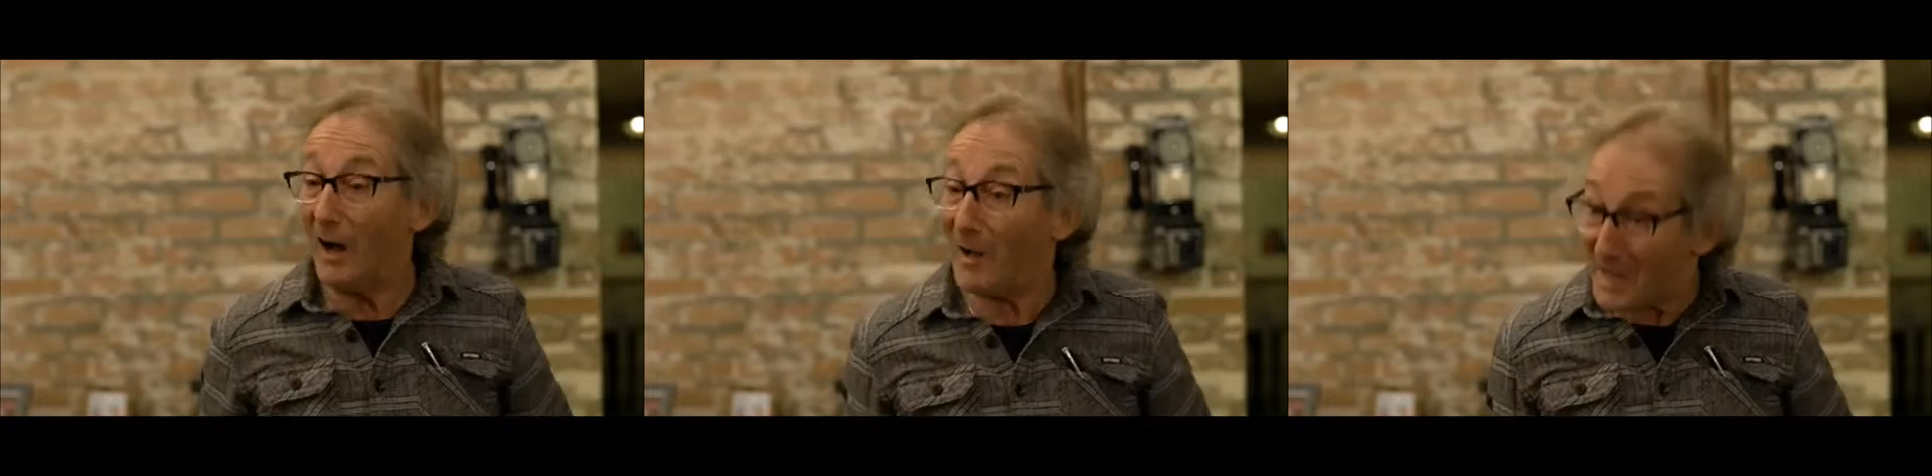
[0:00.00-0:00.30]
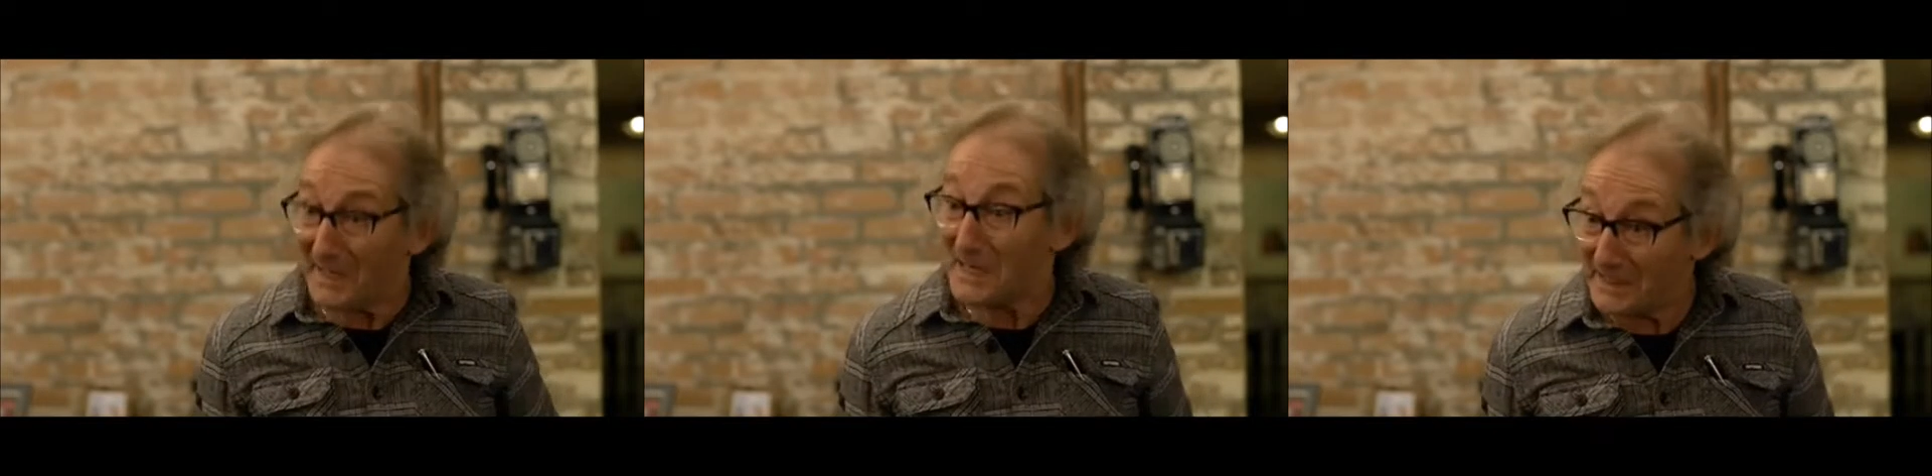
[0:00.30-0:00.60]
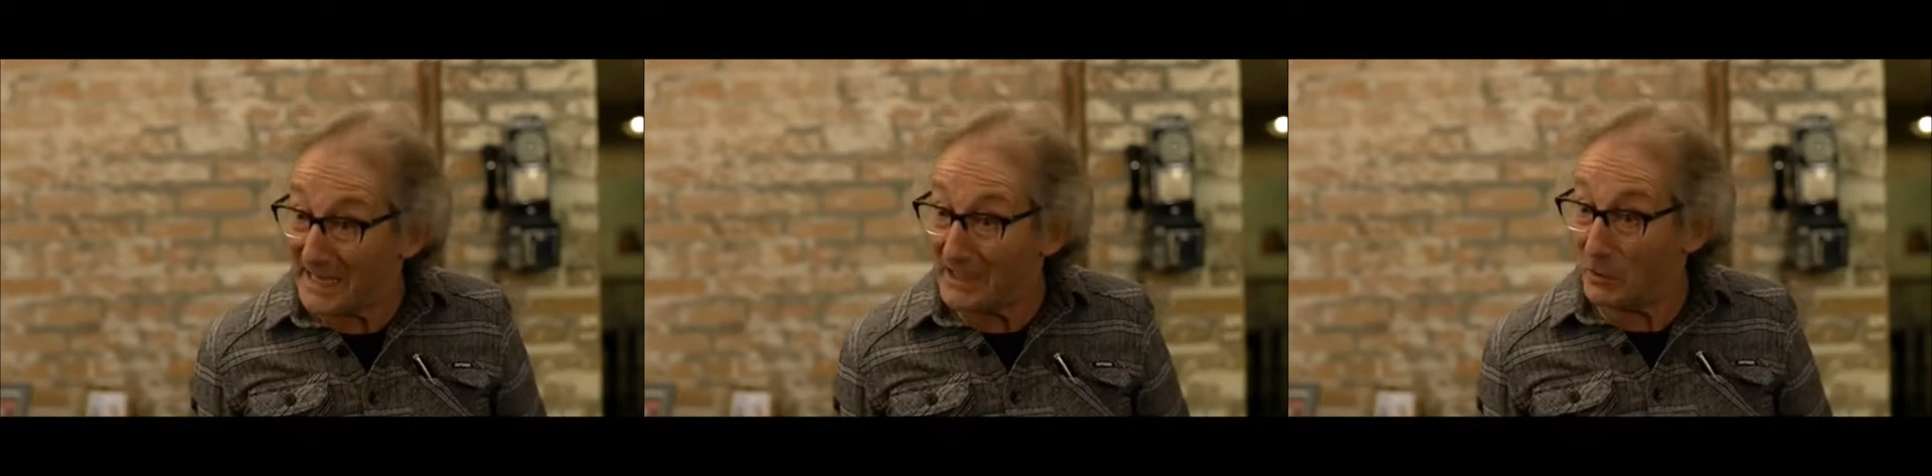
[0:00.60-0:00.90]
I
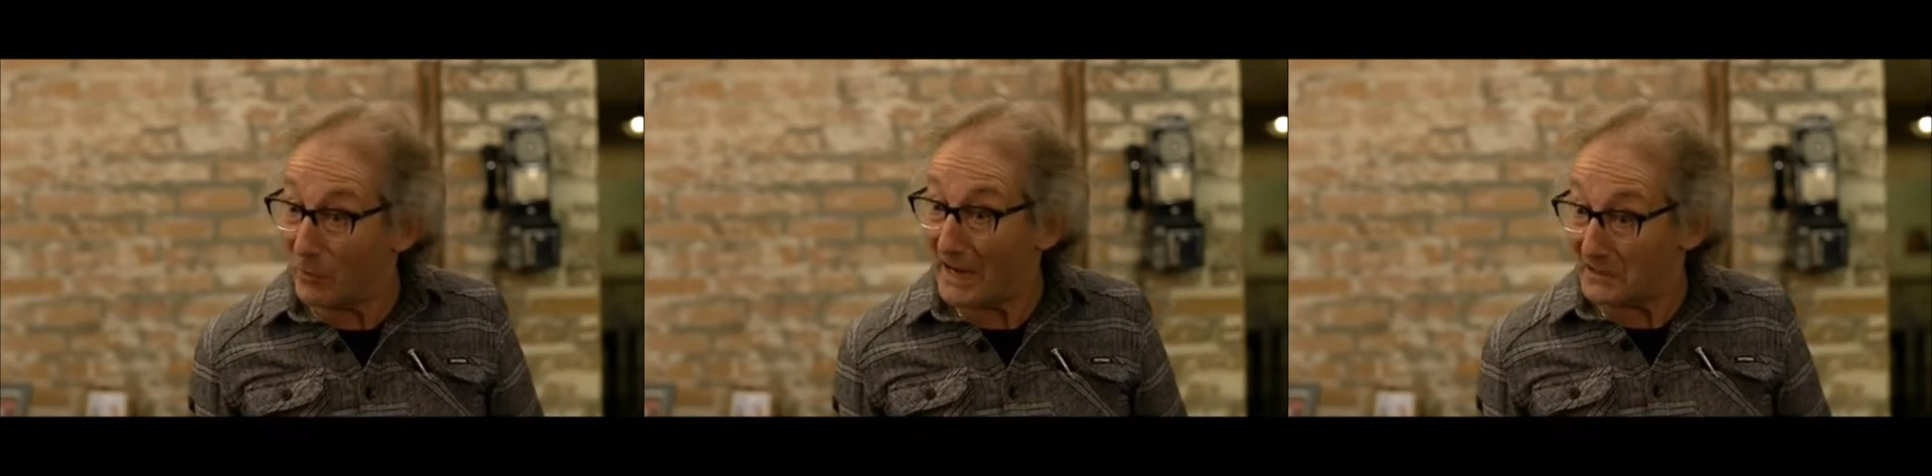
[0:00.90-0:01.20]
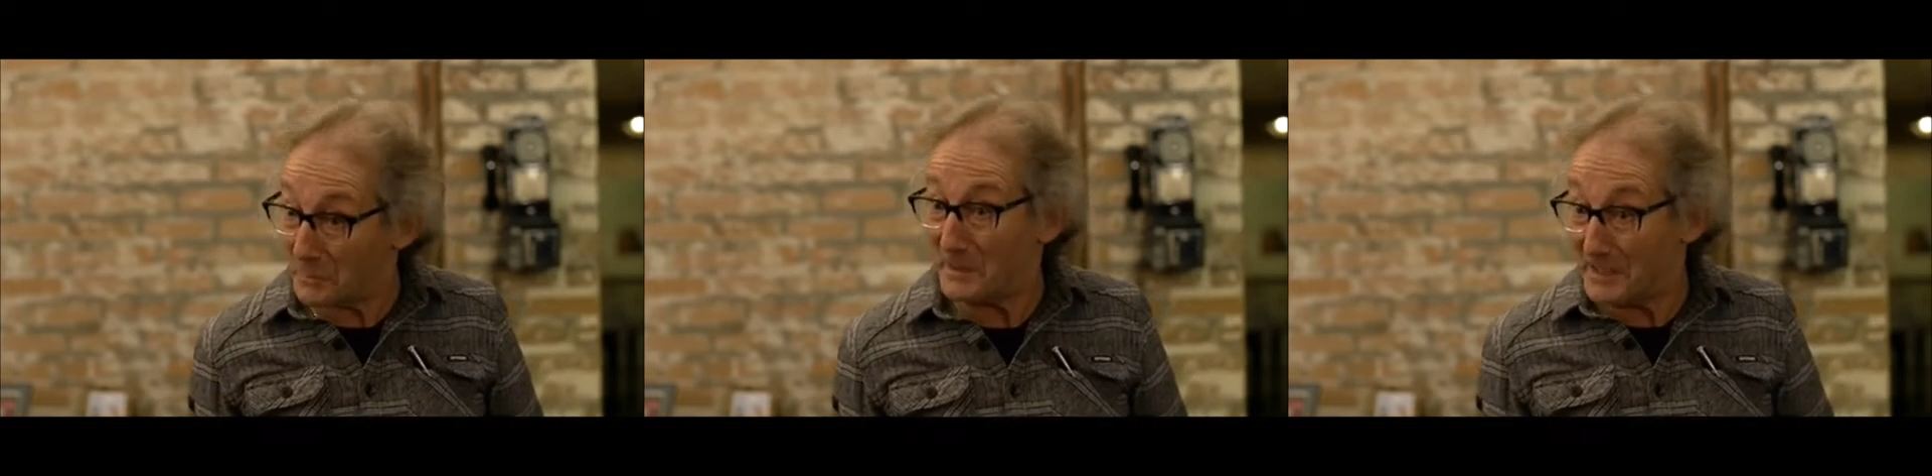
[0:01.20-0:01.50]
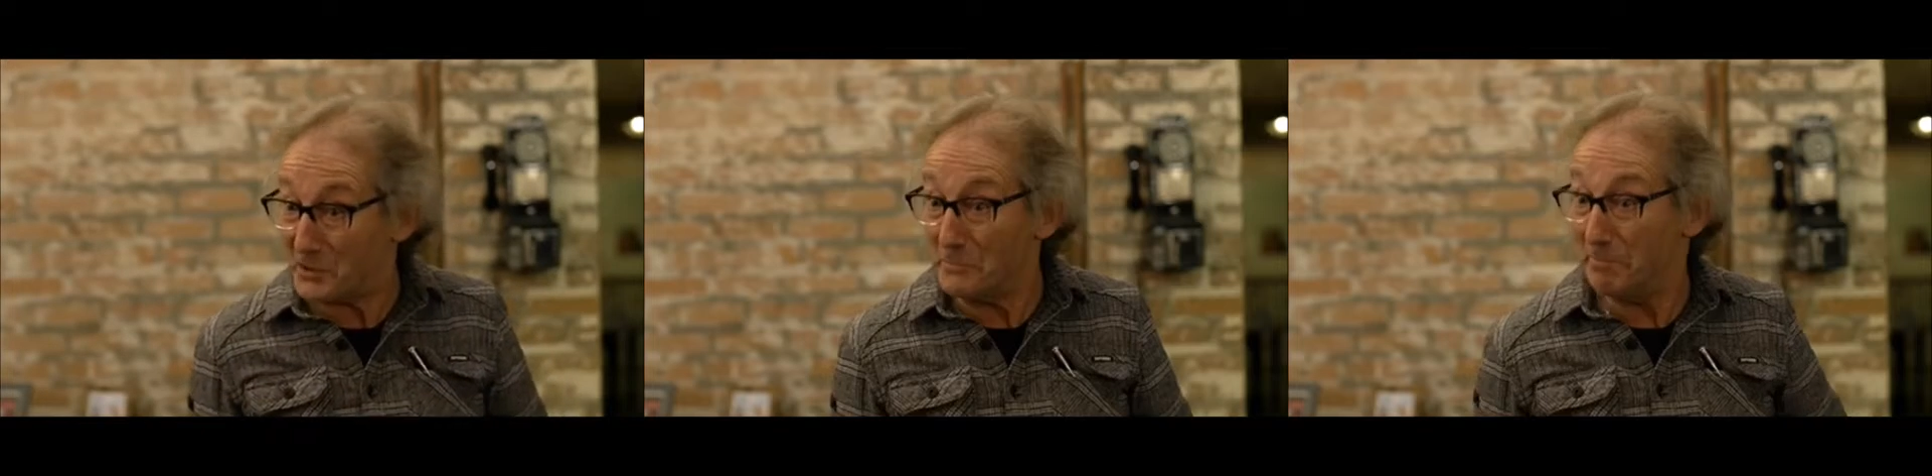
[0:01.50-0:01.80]
can get your
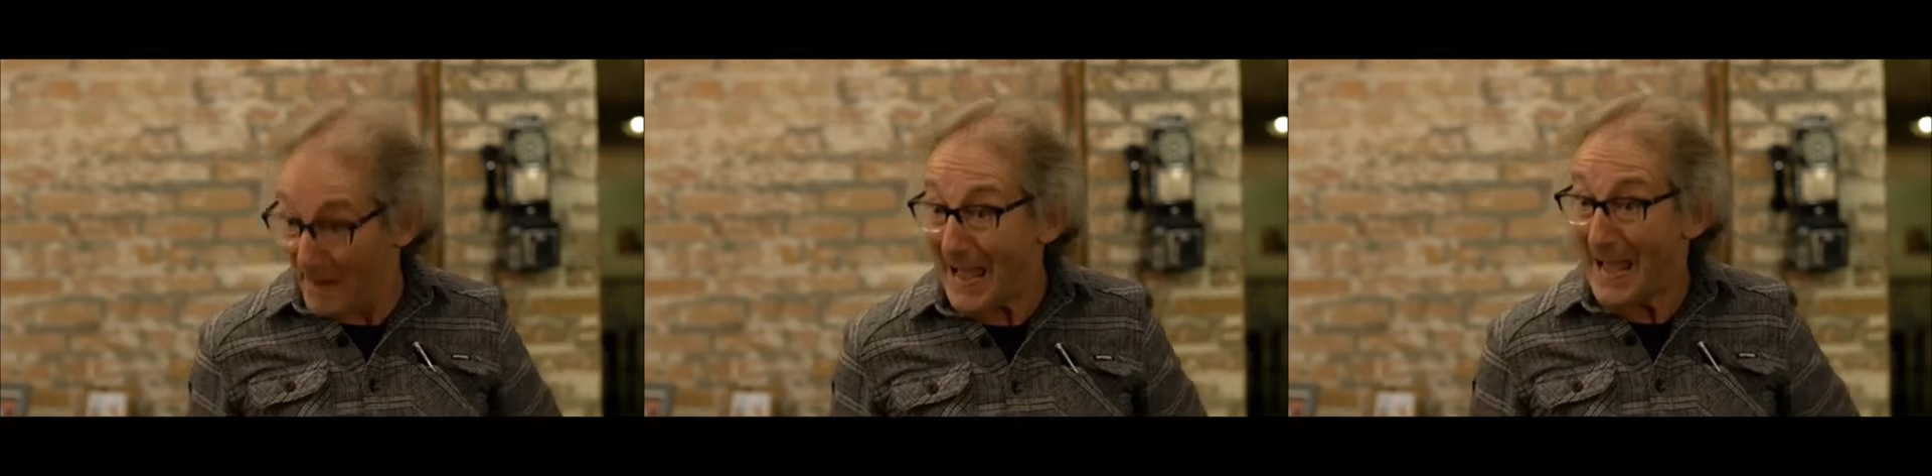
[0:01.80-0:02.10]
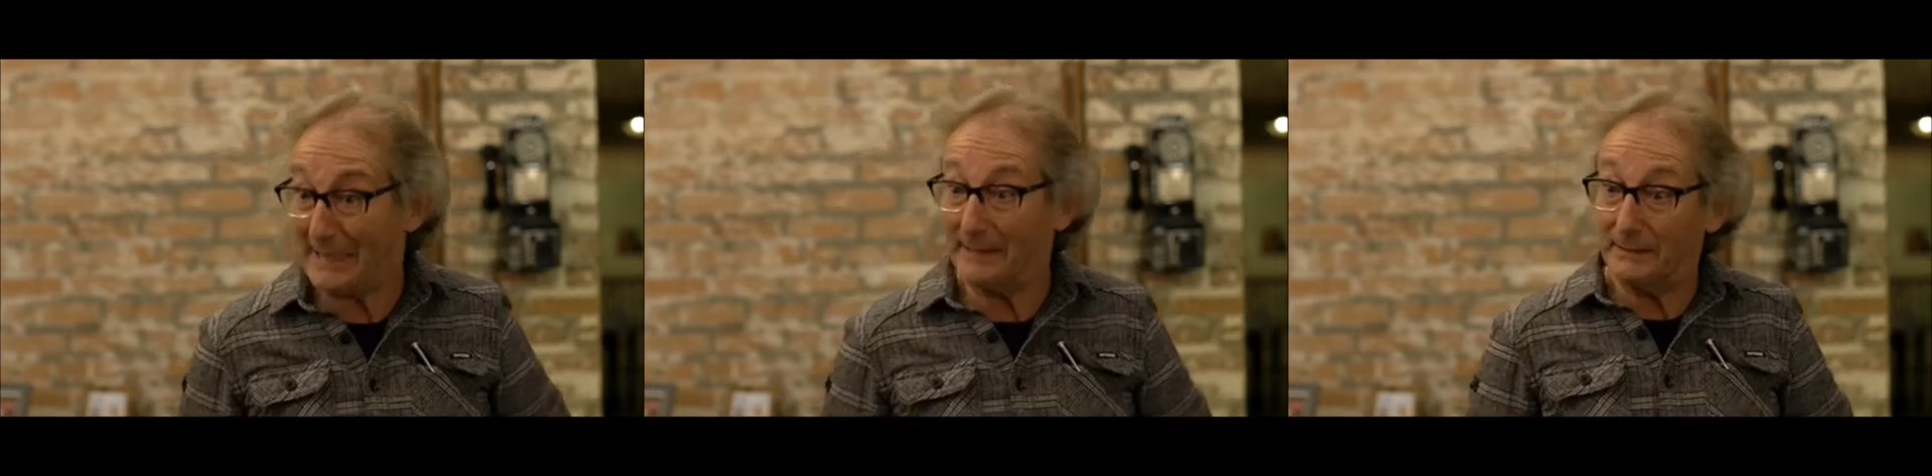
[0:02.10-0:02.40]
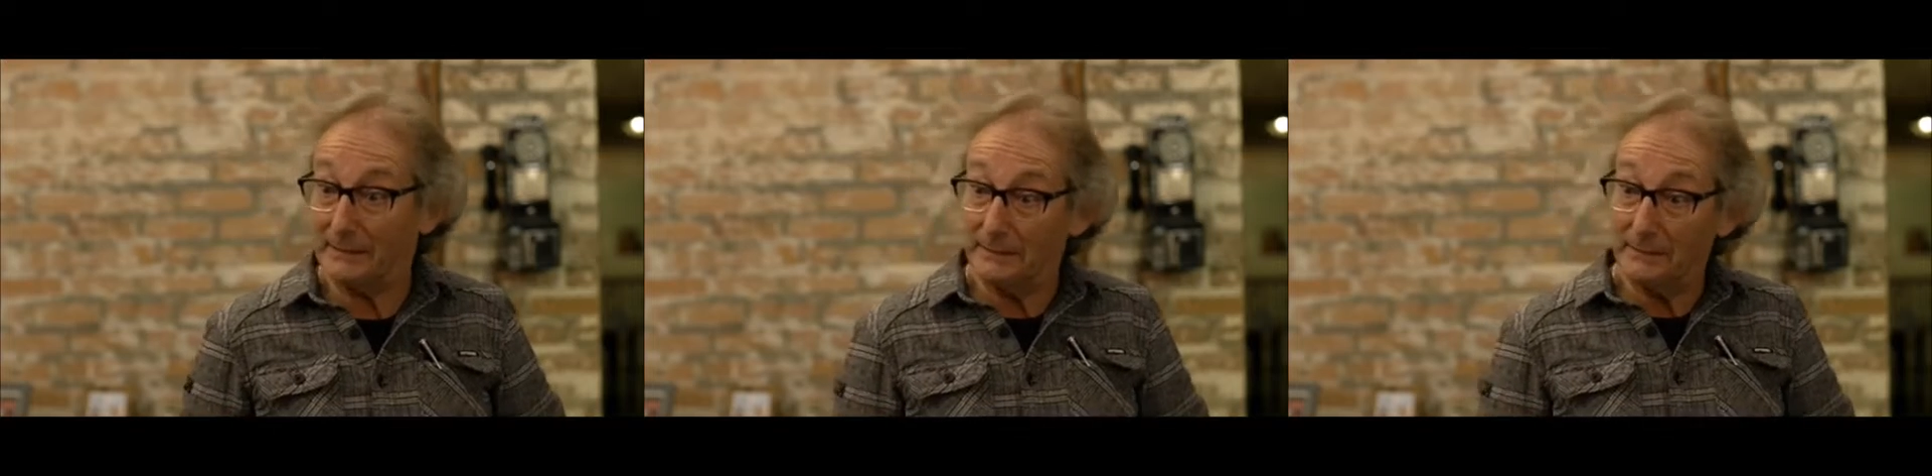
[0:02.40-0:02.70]
expedition back.